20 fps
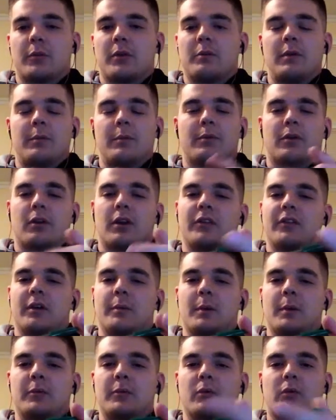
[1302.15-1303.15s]
so I'm going to be
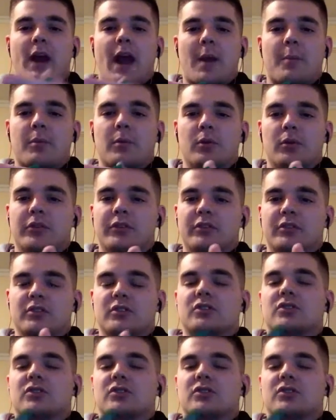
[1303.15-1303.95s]
progressing him up to rack pulls and